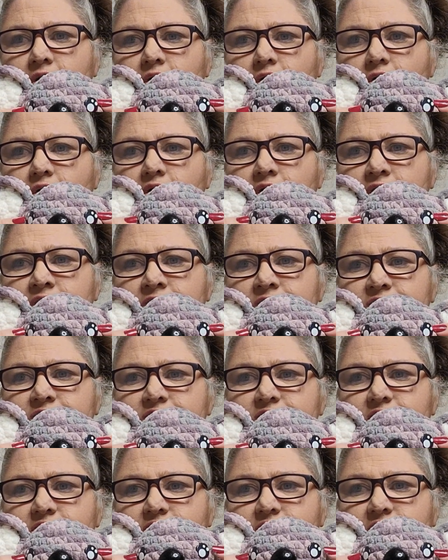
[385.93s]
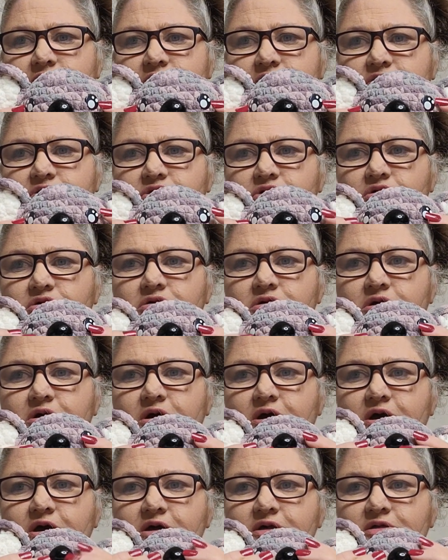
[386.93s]
eyes. They're really cute,
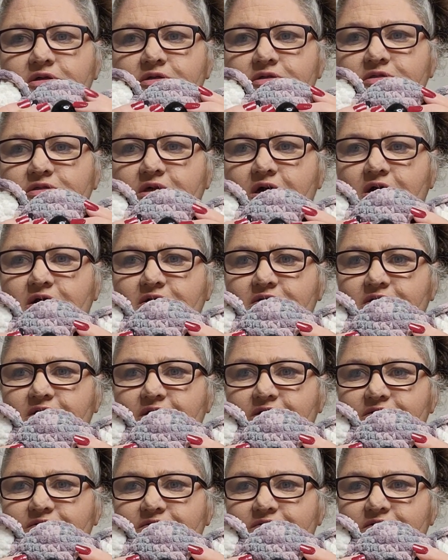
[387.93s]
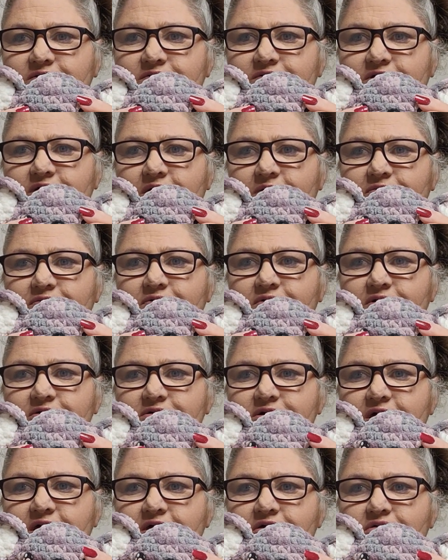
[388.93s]
and that is just an upside
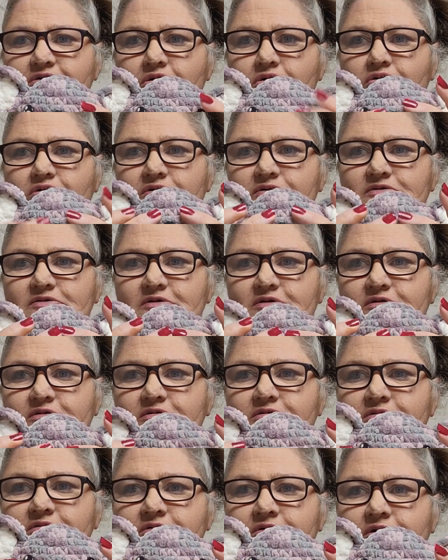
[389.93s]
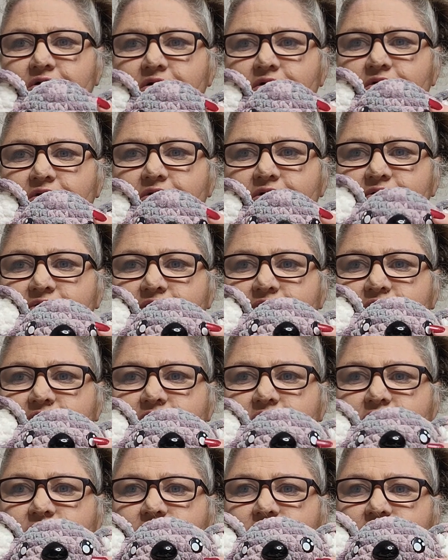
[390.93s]
down nose, and I think
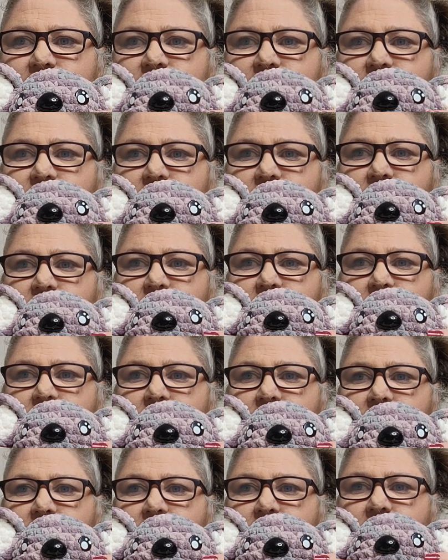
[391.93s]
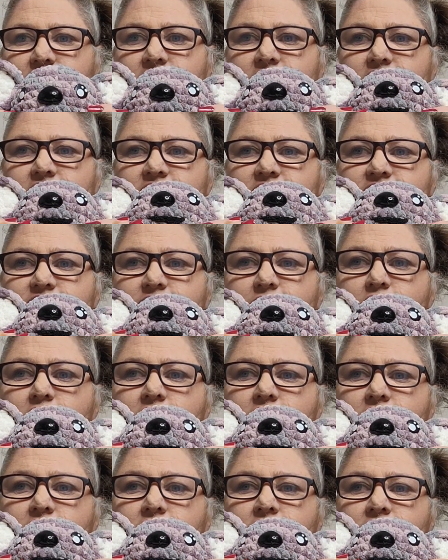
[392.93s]
it looks cute, and a
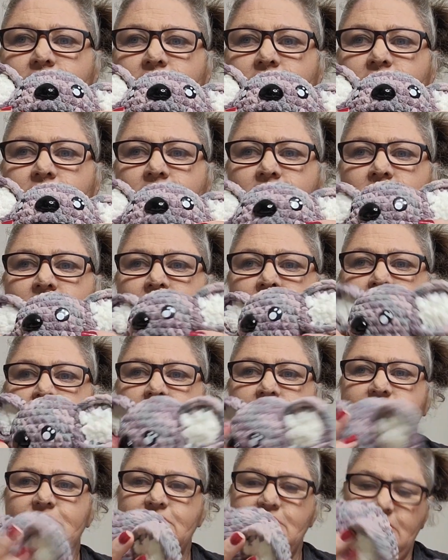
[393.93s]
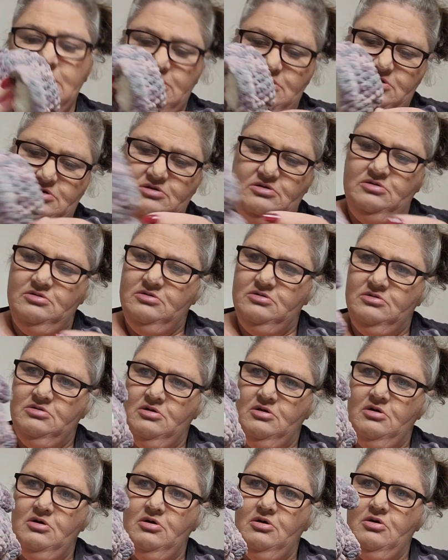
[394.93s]
smile. And then
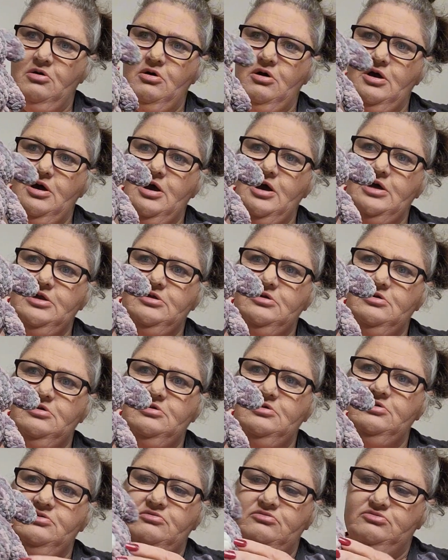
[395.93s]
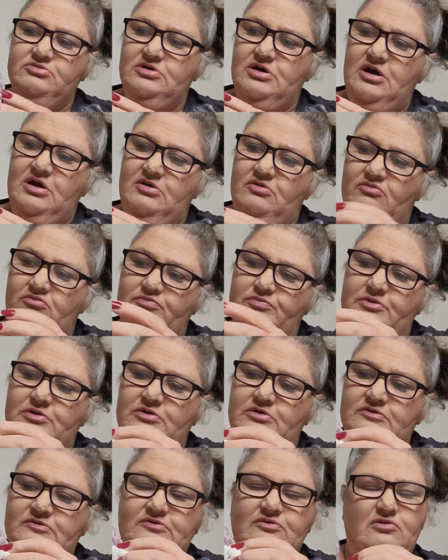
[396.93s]
I added a little tail, but
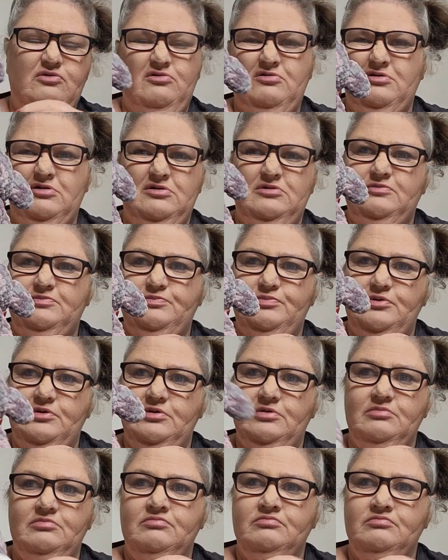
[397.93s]
it's crooked, but